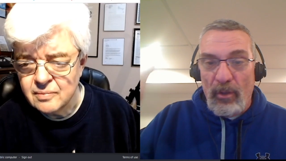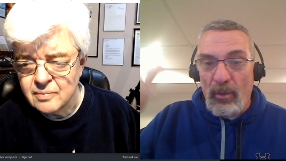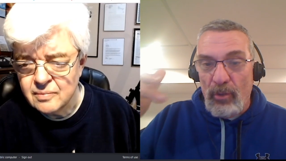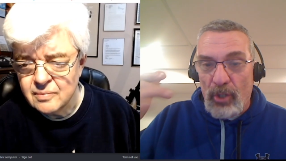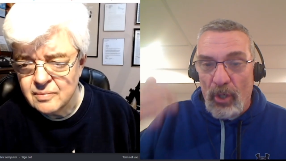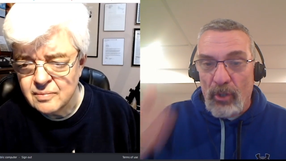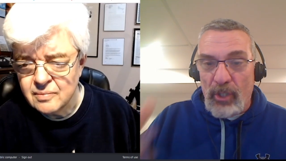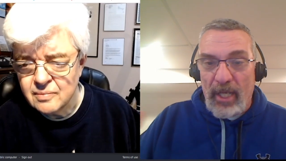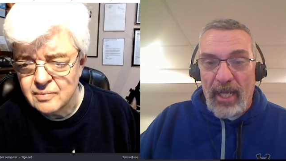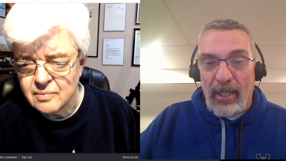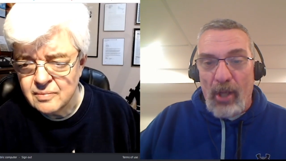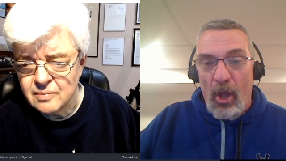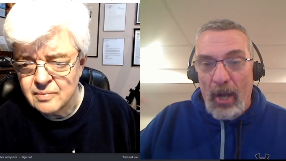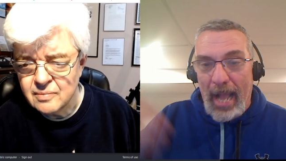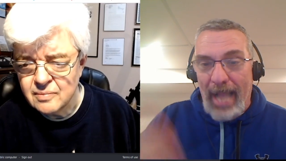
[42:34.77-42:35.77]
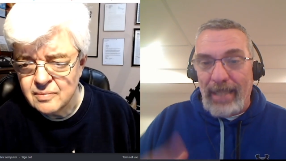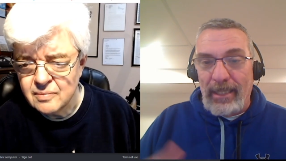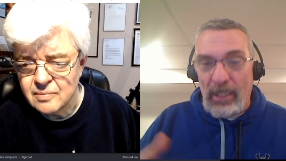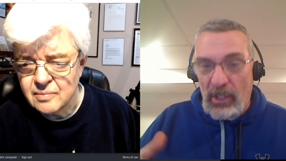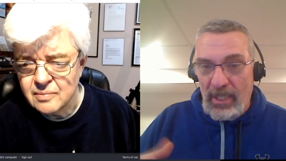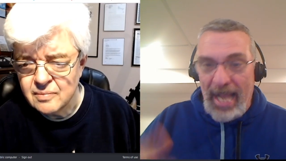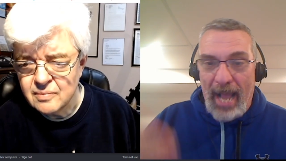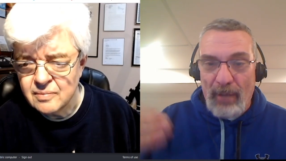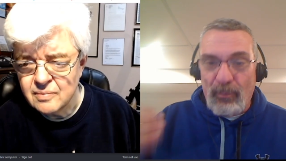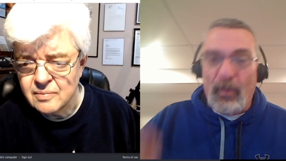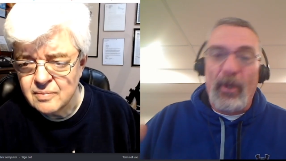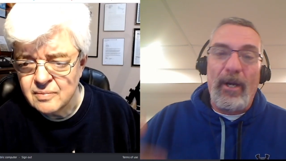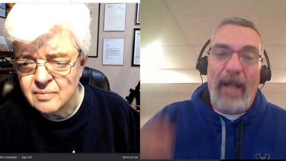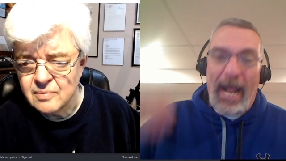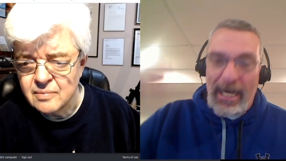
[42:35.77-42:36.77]
Speaker 1: New Jersey and Long Island
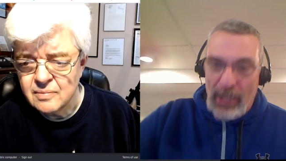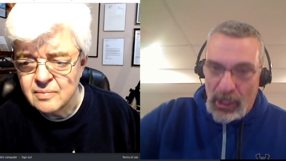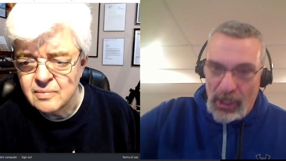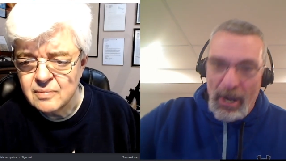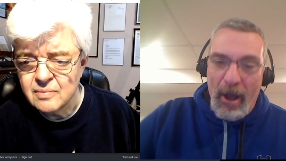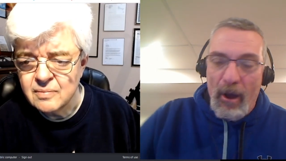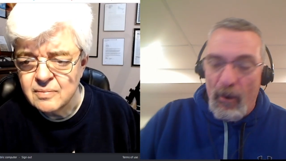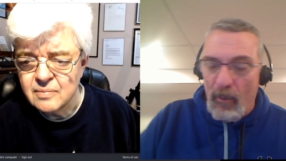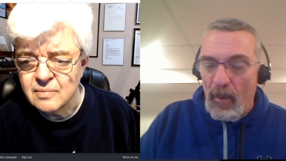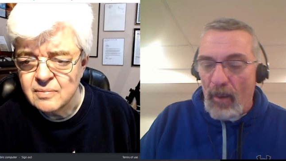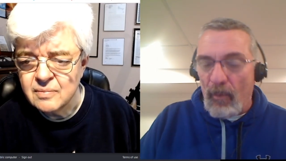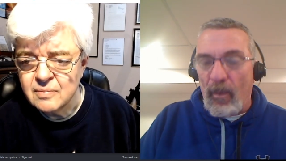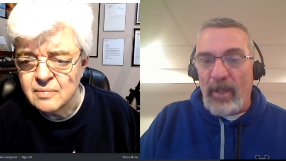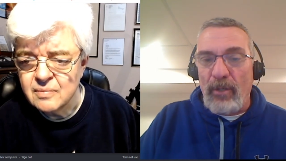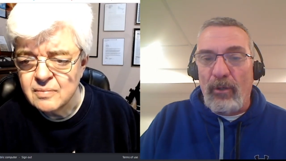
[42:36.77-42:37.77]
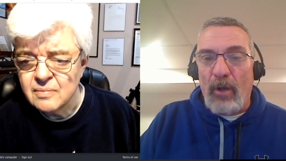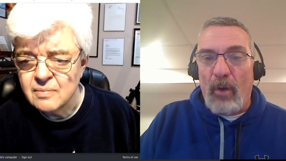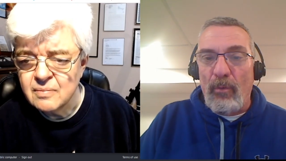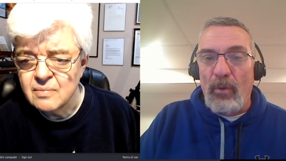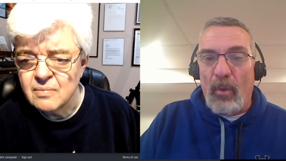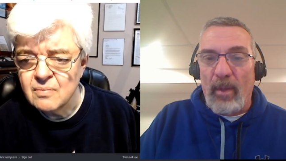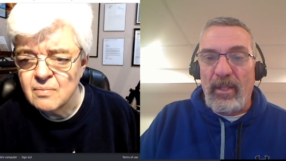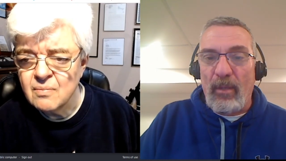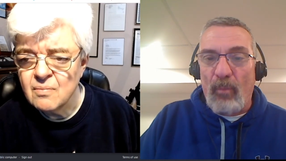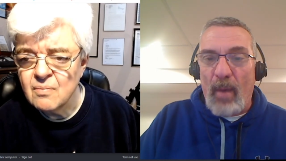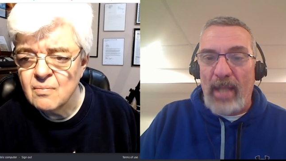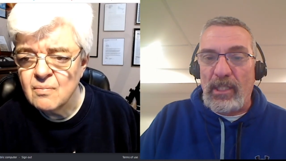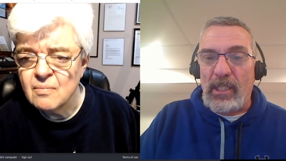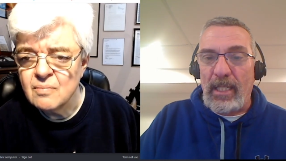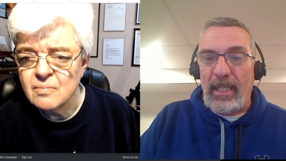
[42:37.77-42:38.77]
southward and snow when you go north and
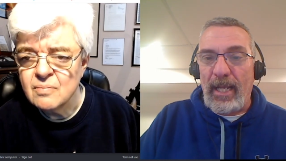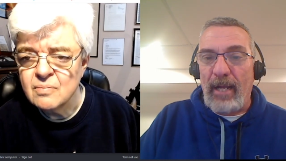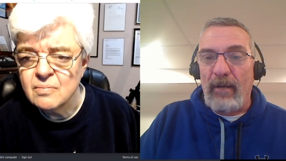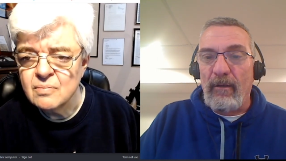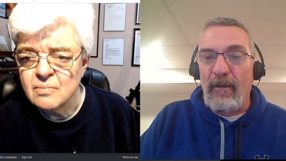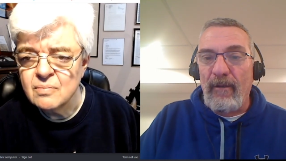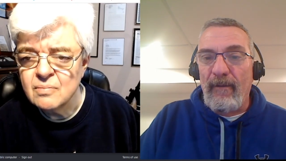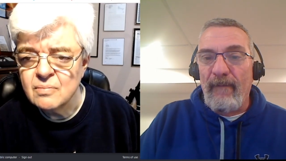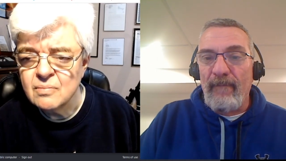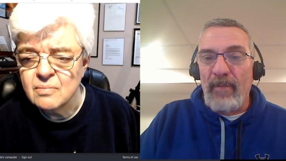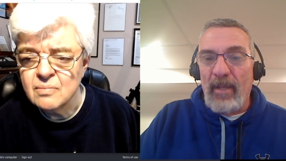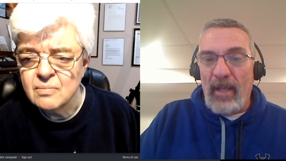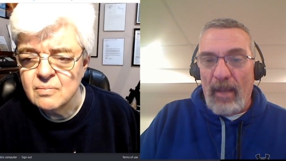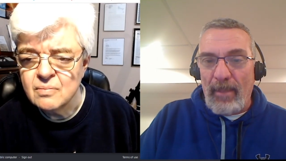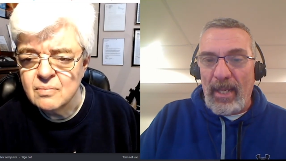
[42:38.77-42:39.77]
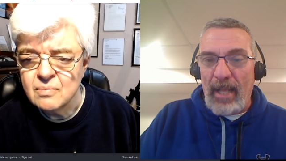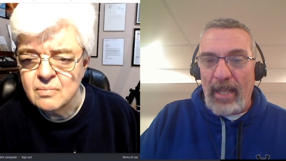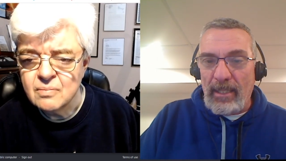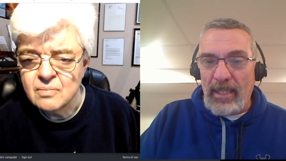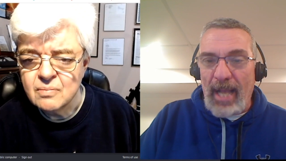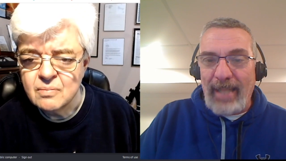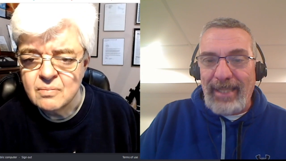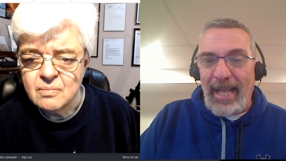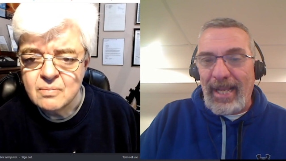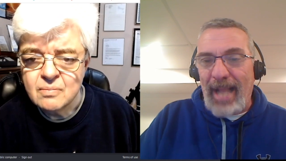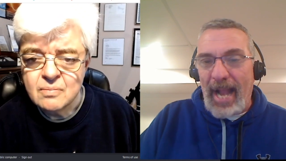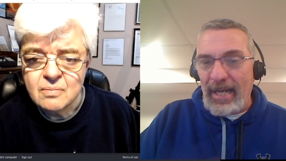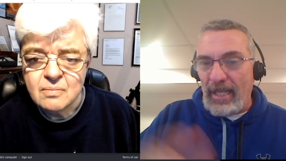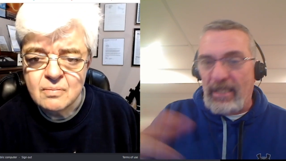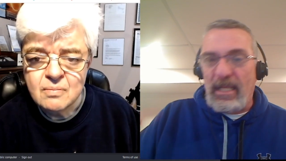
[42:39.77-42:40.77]
west of there. I mean, it's got that
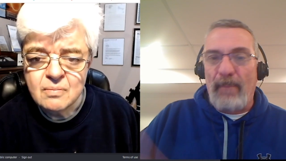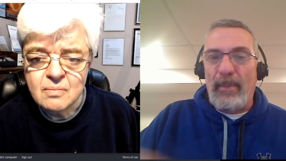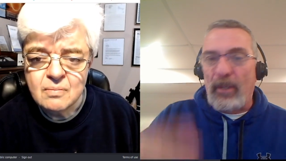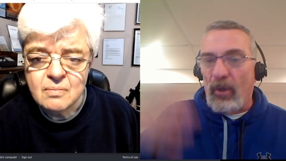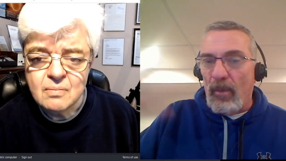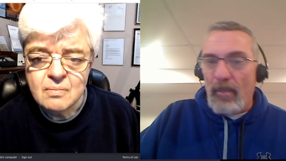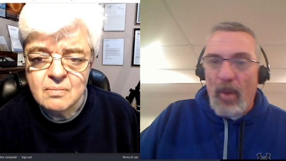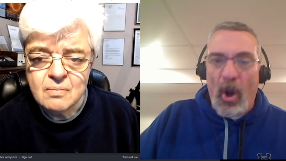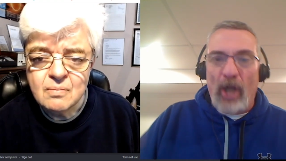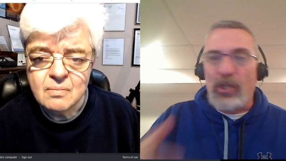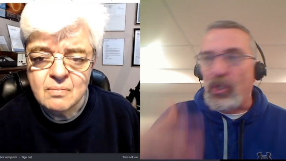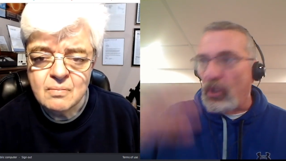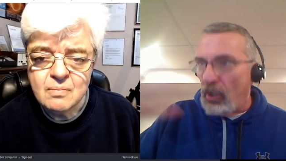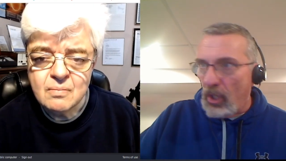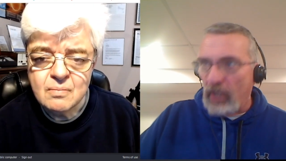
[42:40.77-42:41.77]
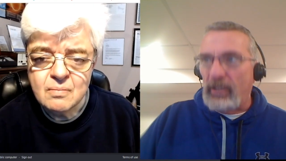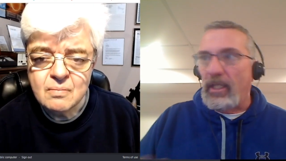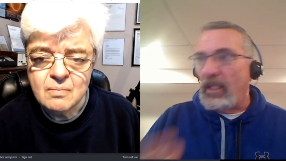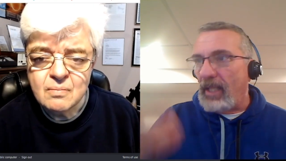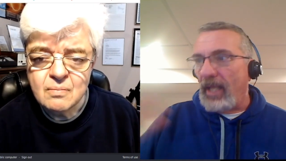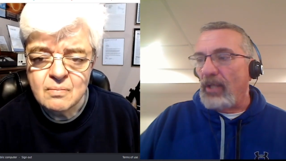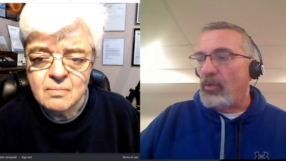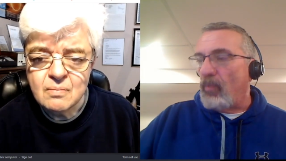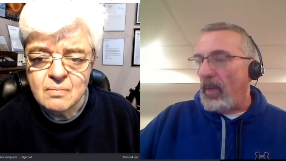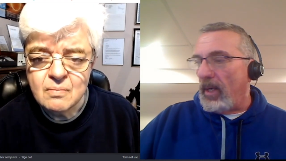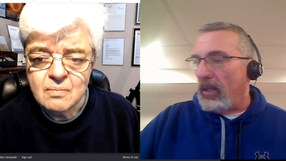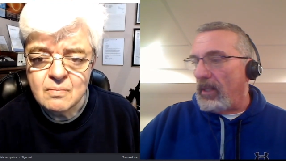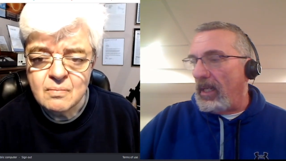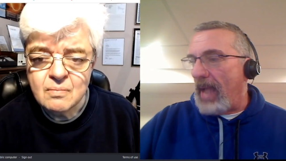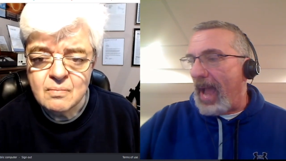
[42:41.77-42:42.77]
kind of typical March look to things
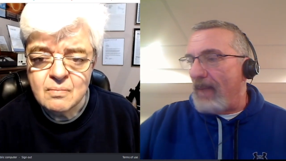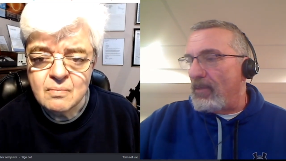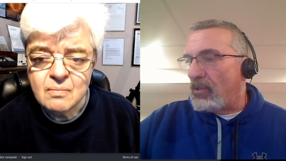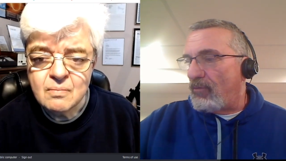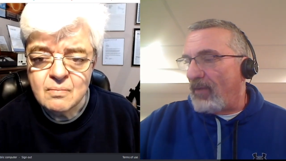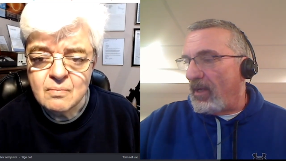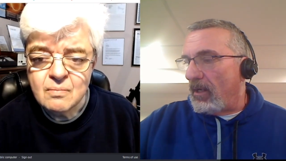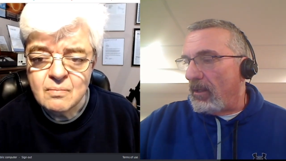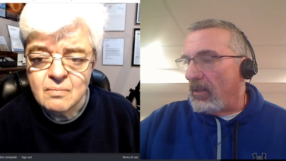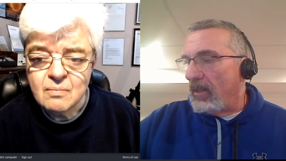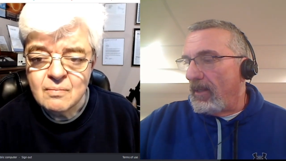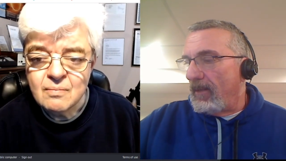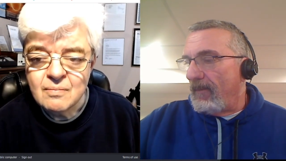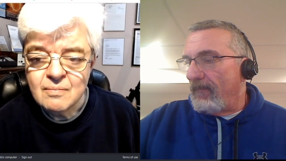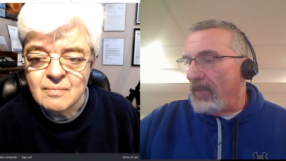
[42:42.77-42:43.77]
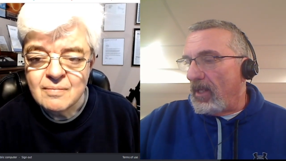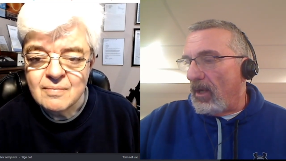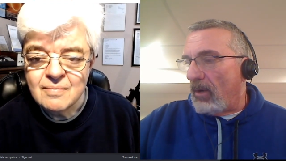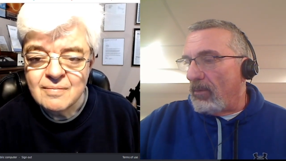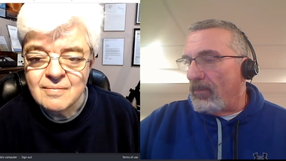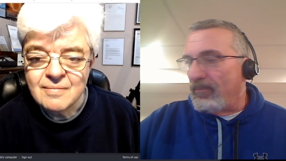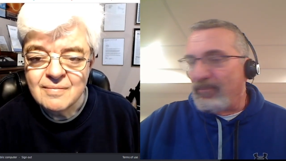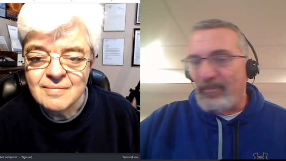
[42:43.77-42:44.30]
where the atmosphere, you know,